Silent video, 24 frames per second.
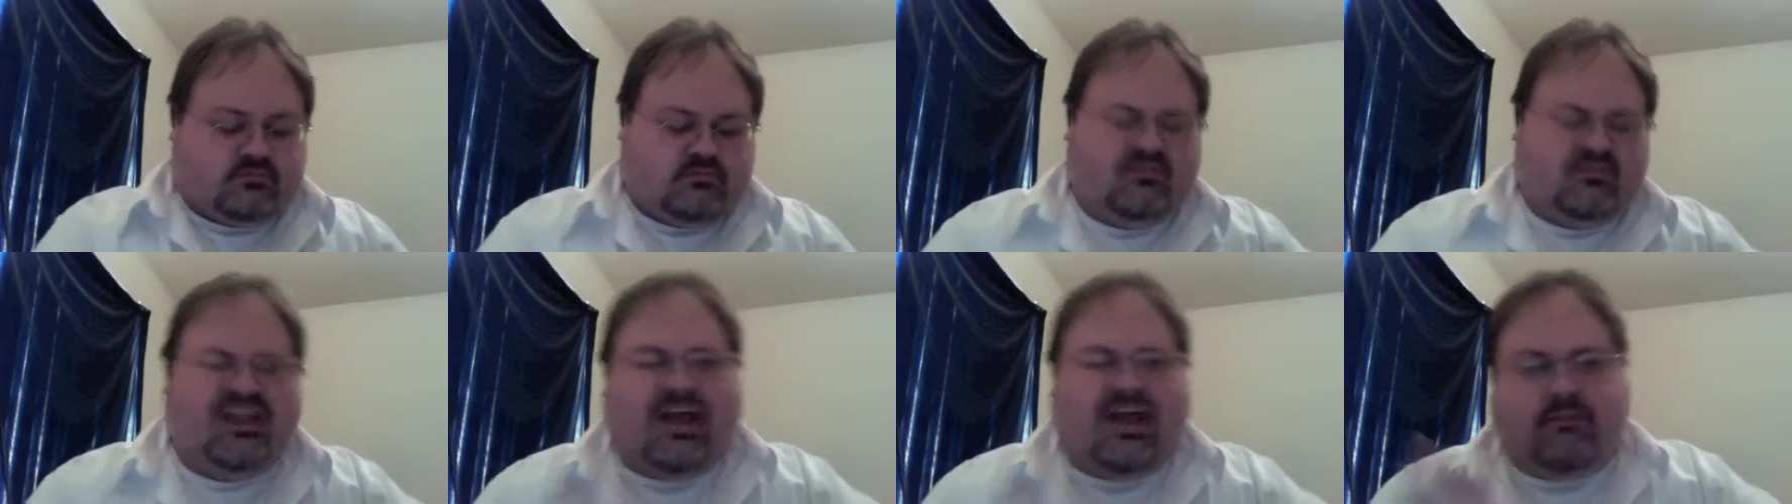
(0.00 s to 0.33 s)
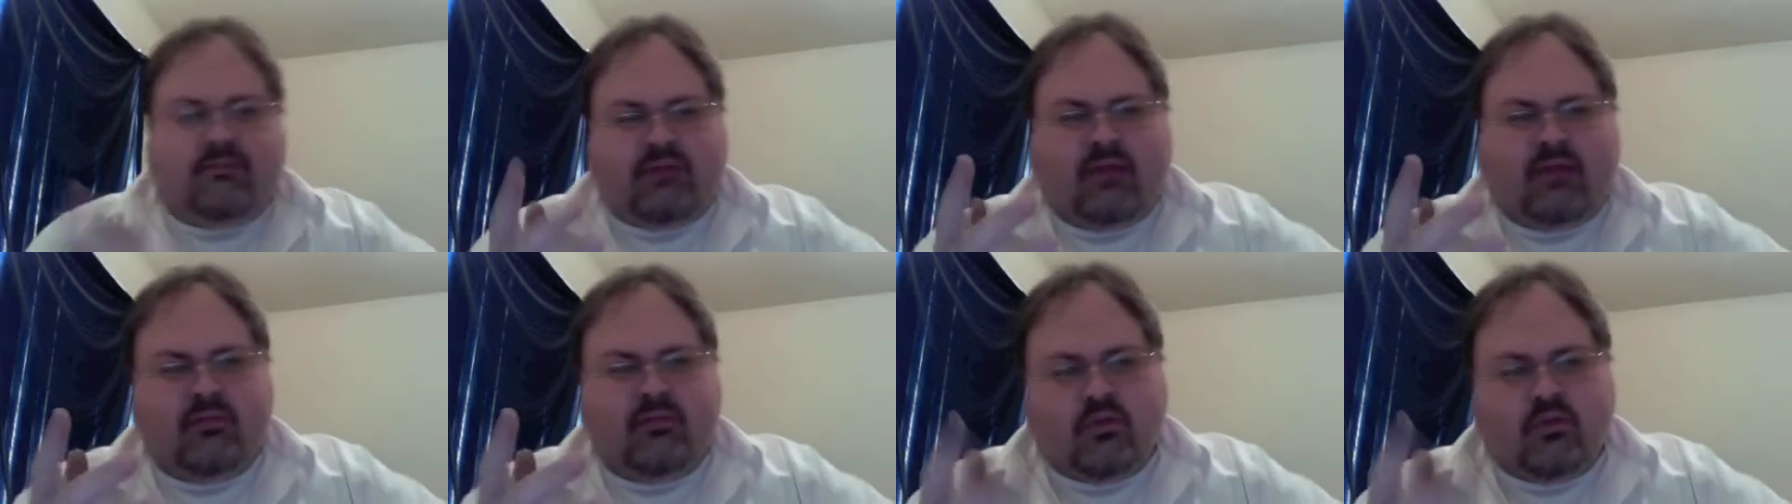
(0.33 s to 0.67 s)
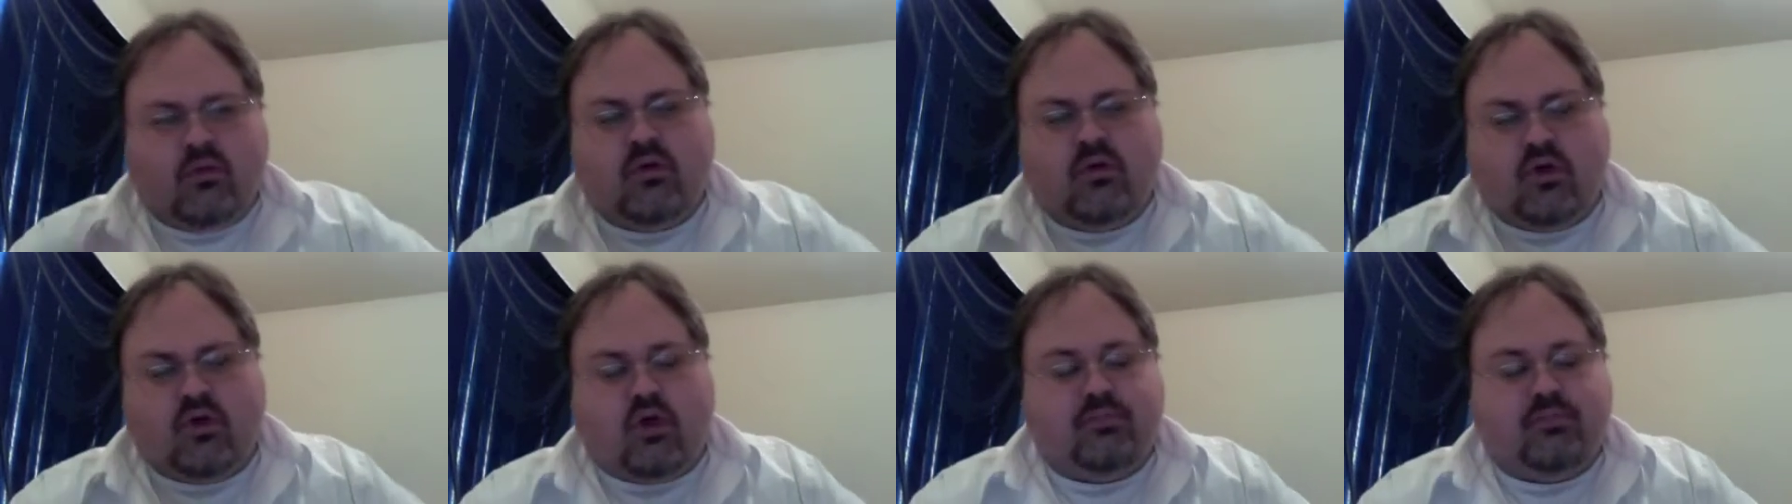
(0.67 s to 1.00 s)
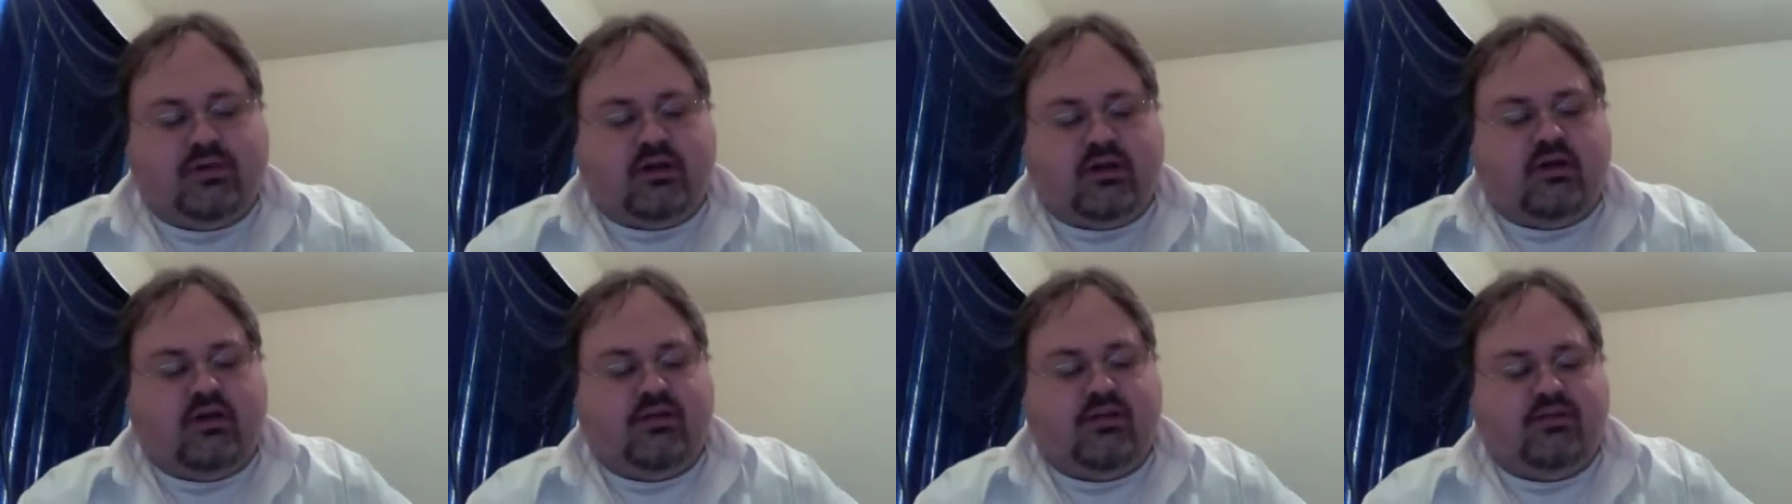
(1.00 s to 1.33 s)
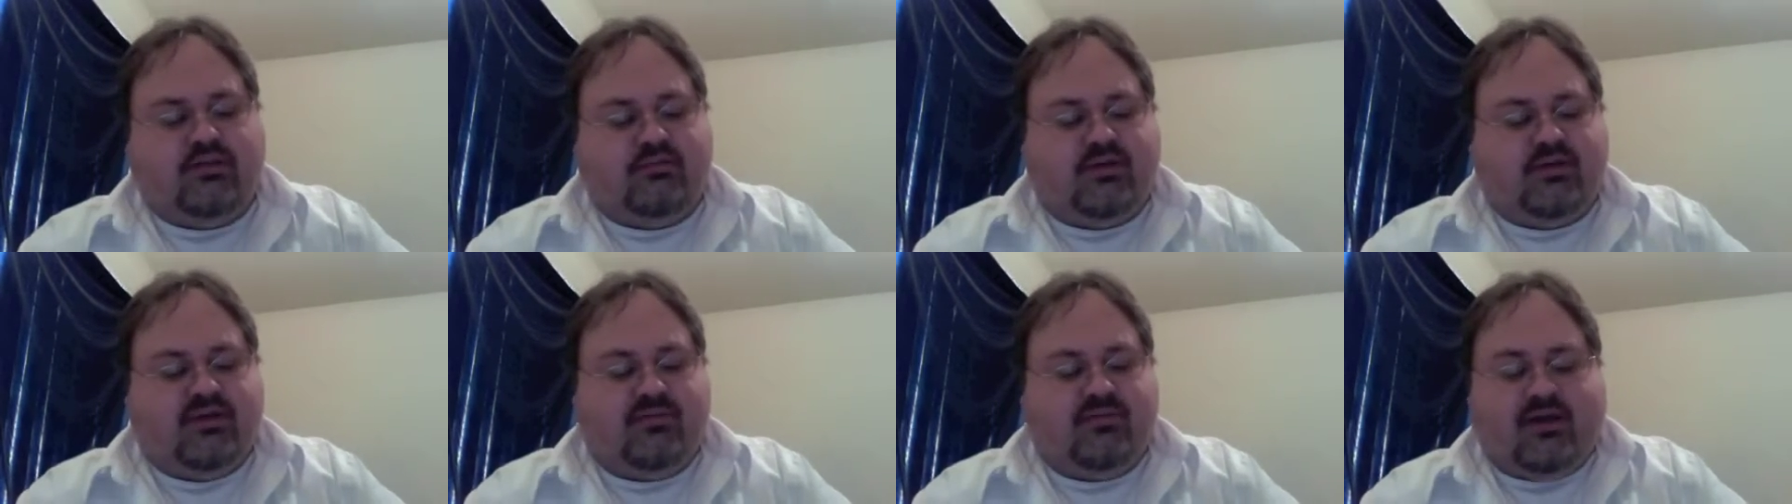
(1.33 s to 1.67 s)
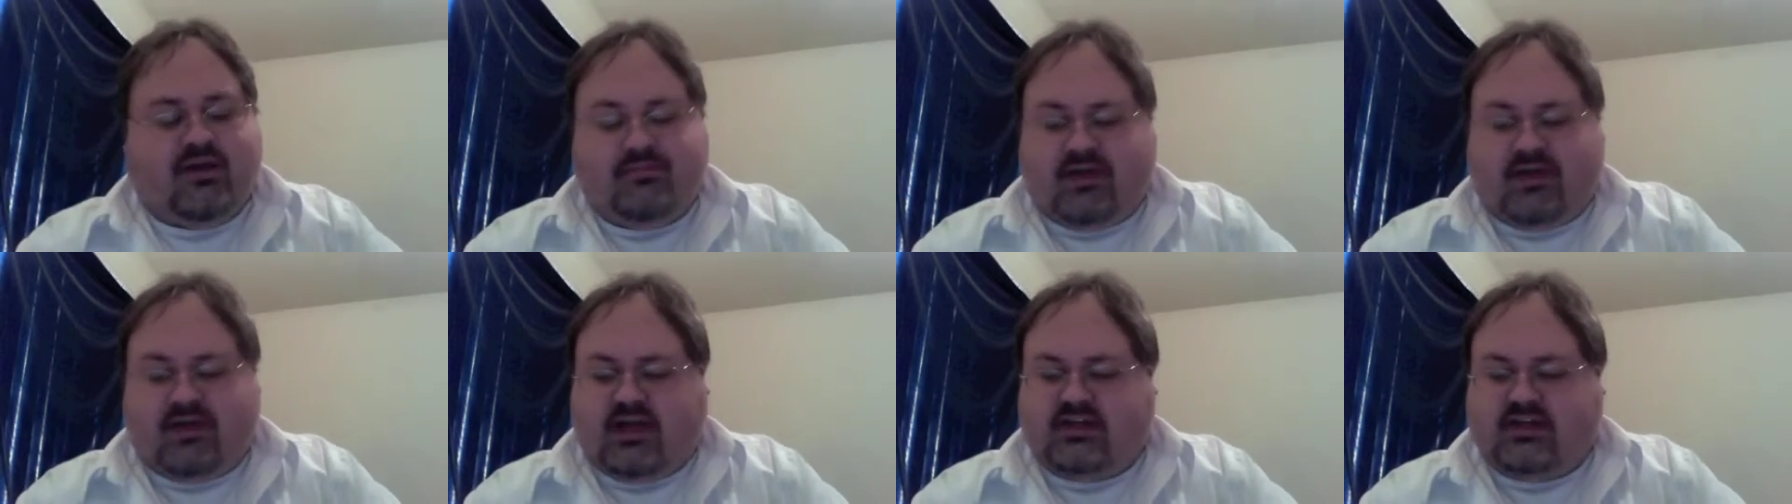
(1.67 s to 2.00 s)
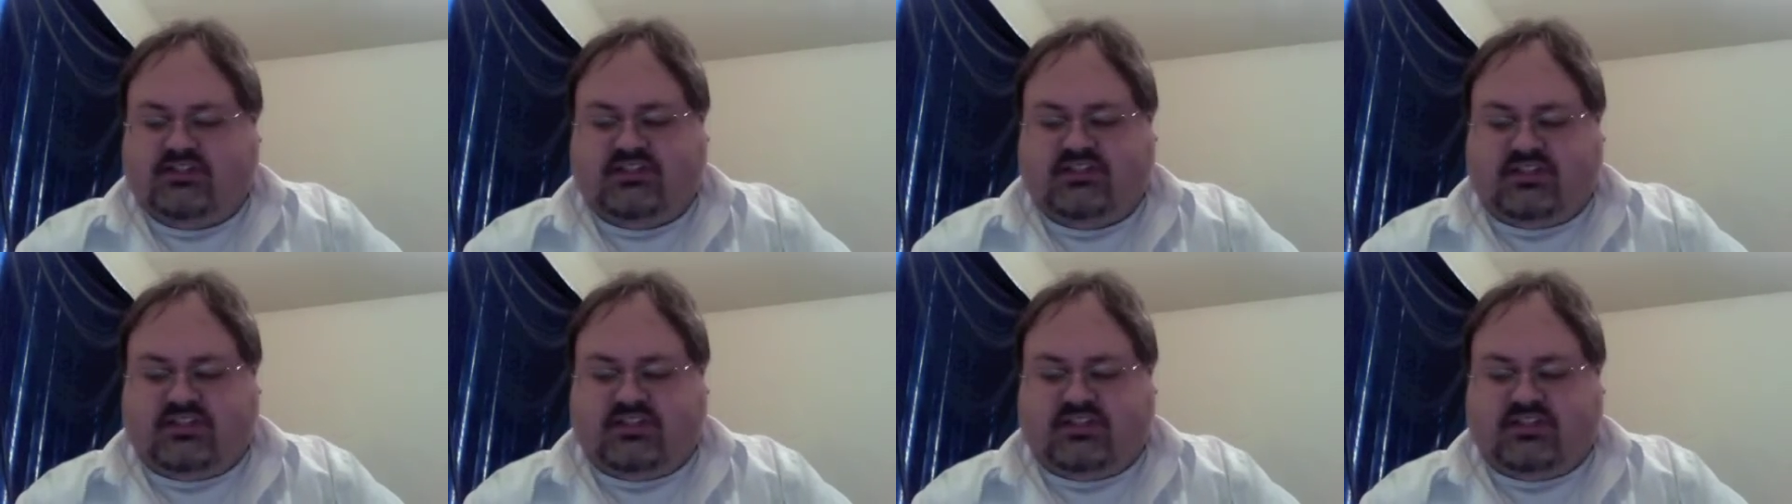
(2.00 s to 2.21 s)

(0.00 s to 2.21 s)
I probably won't open all three of my boxes